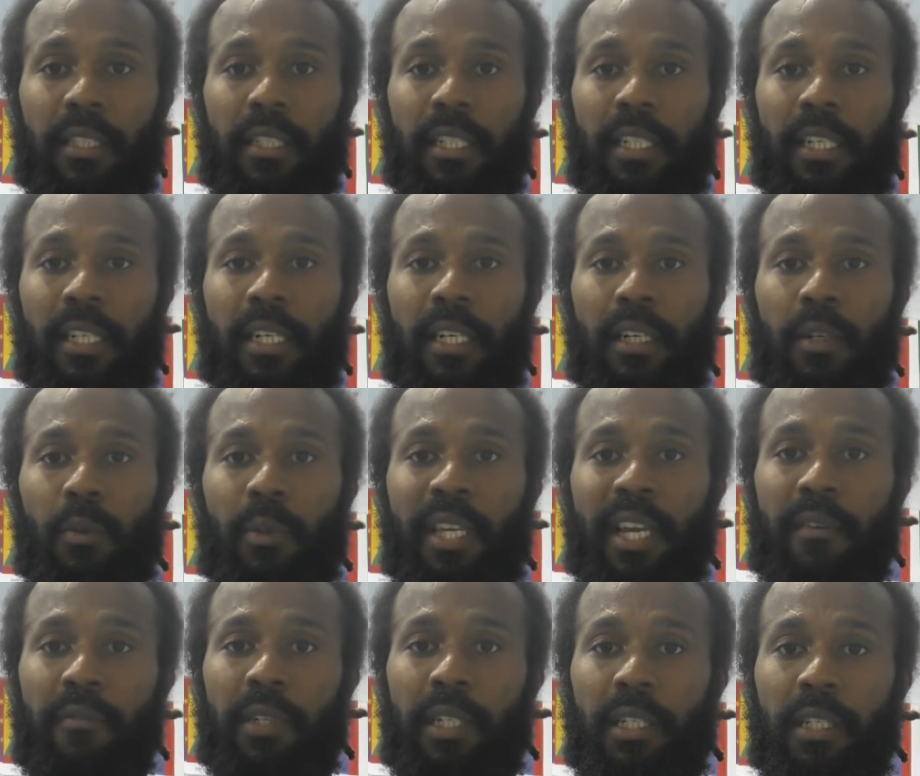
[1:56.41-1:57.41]
Uh, we
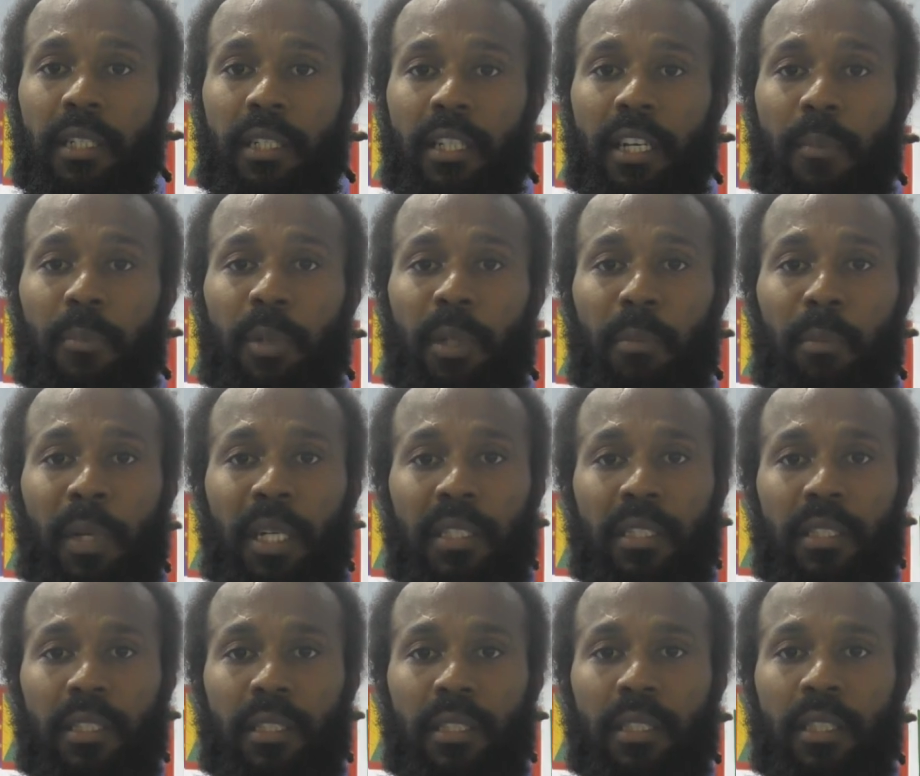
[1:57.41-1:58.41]
have a couple
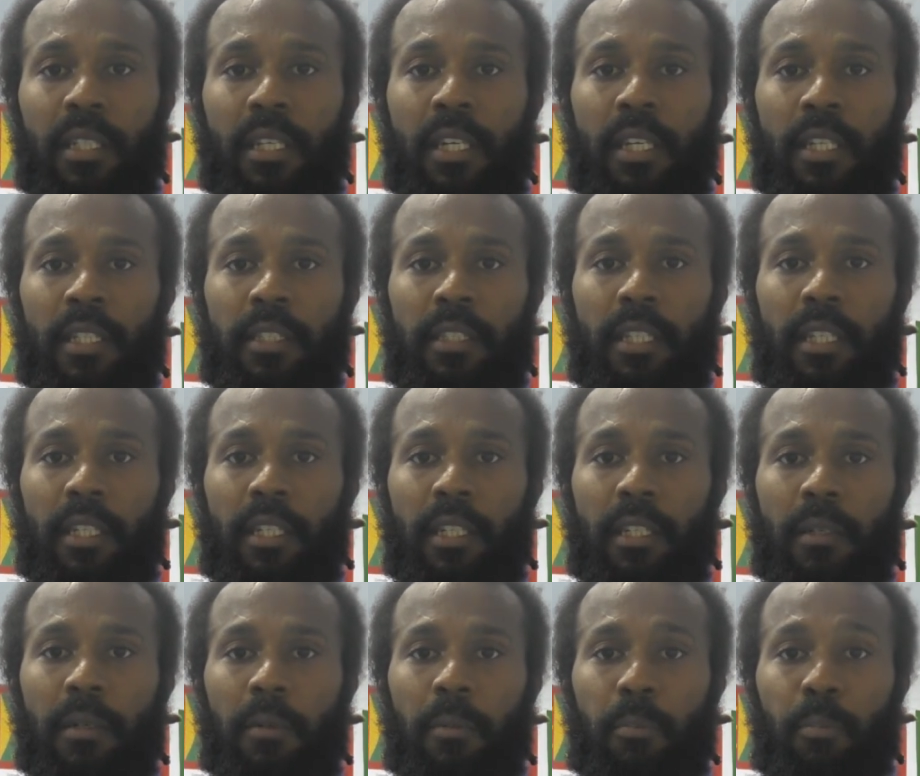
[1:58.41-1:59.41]
months to
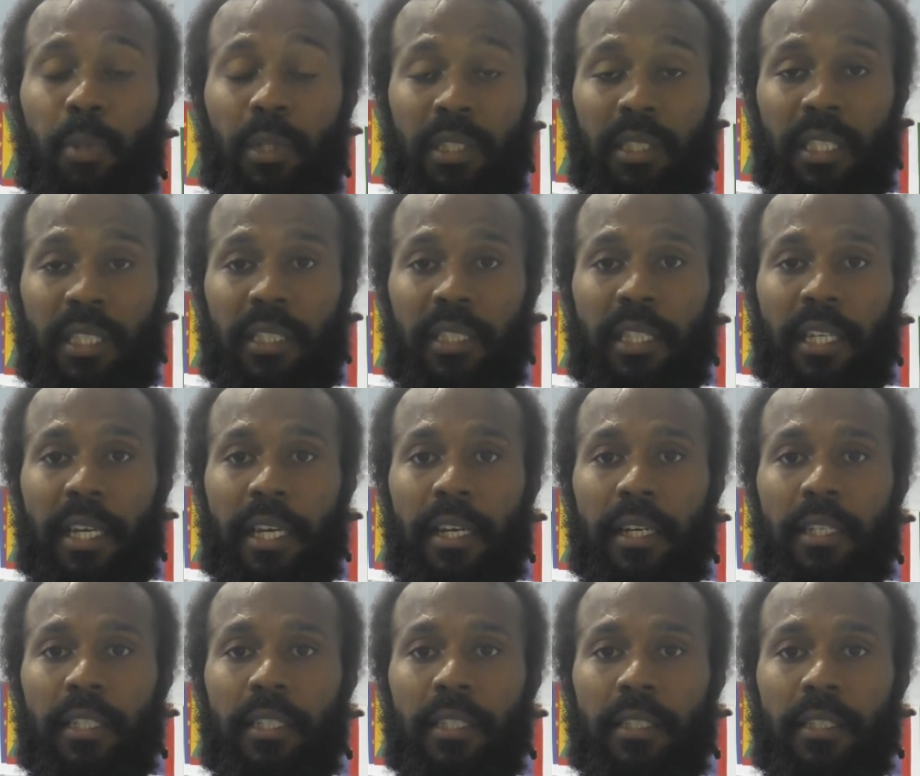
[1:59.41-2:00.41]
put things
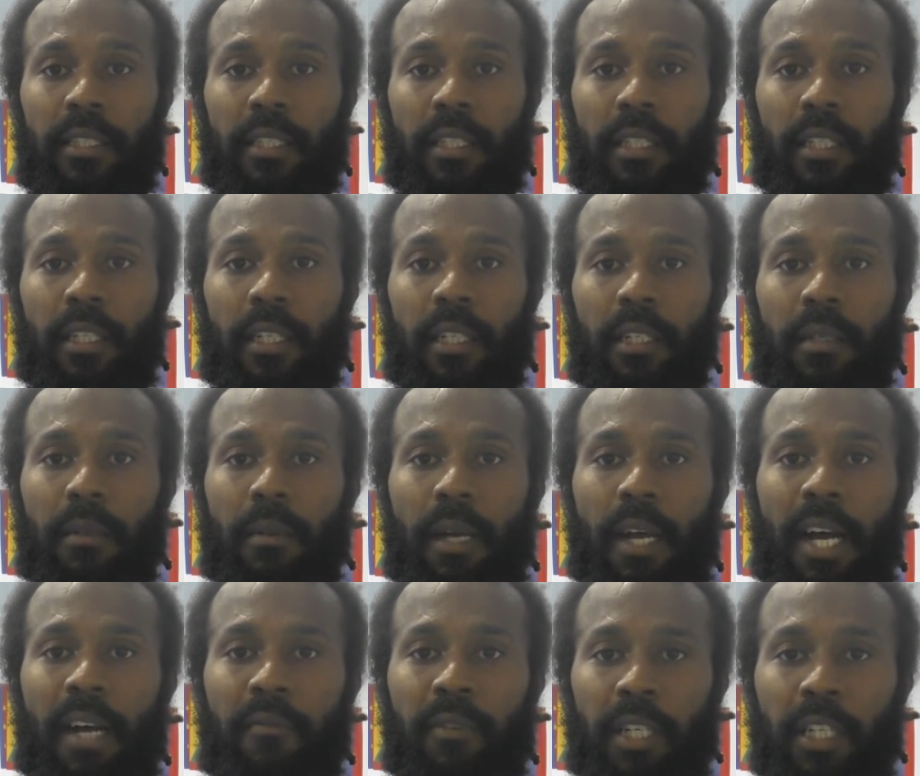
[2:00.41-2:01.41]
together to
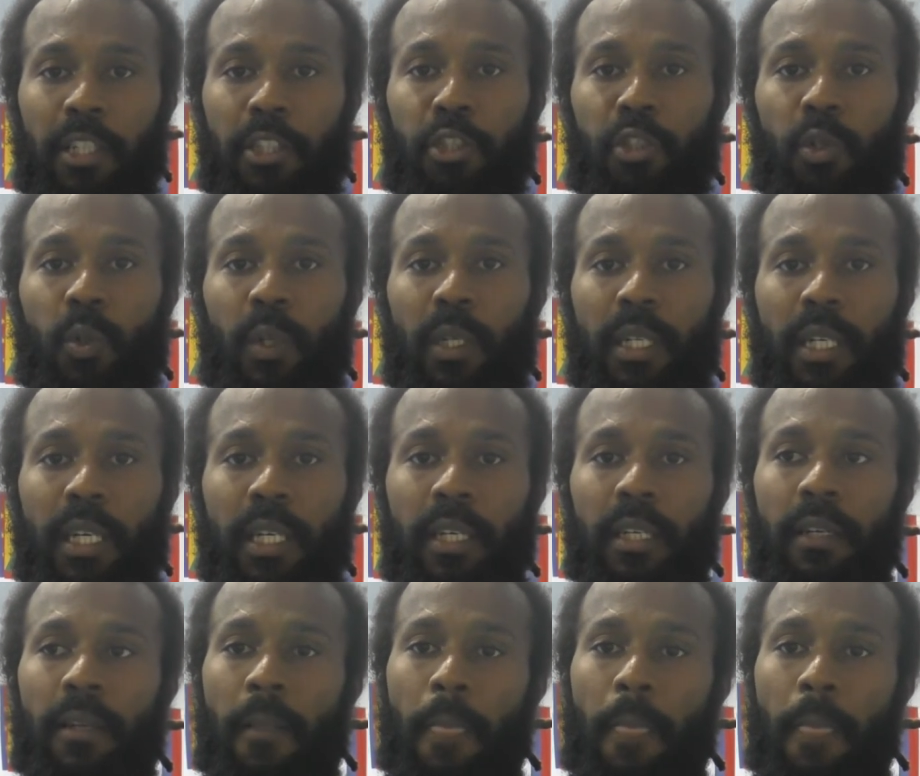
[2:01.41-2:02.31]
have a good showing and